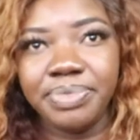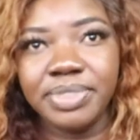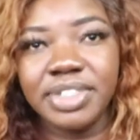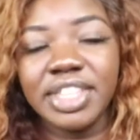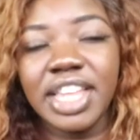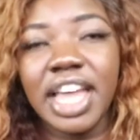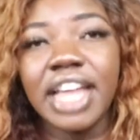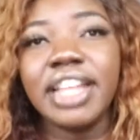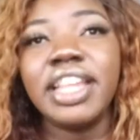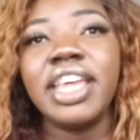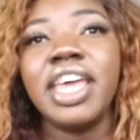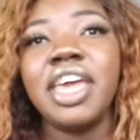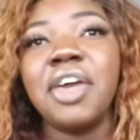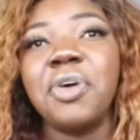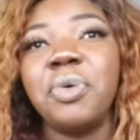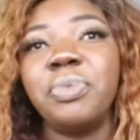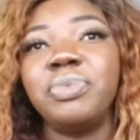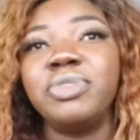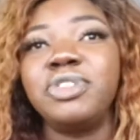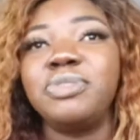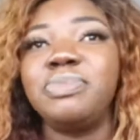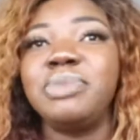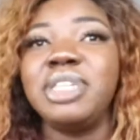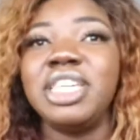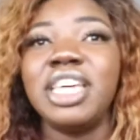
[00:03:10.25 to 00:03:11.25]
That
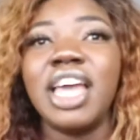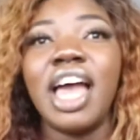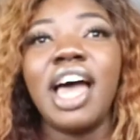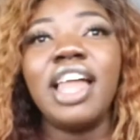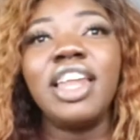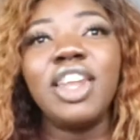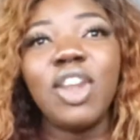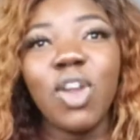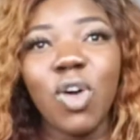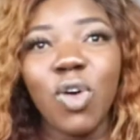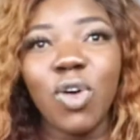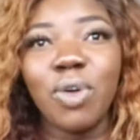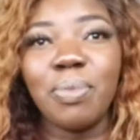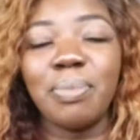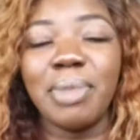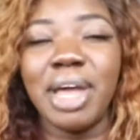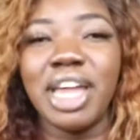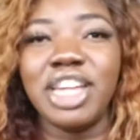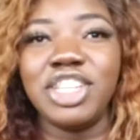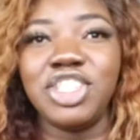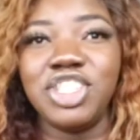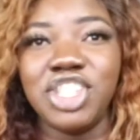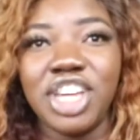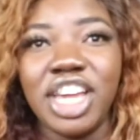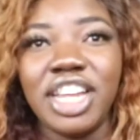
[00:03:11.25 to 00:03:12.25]
helped me along
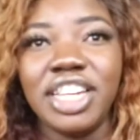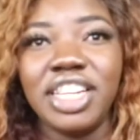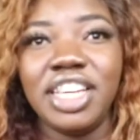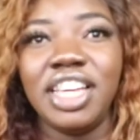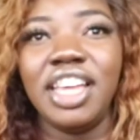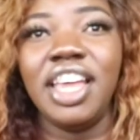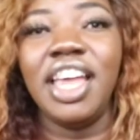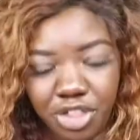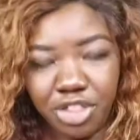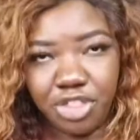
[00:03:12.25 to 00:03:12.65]
my journey.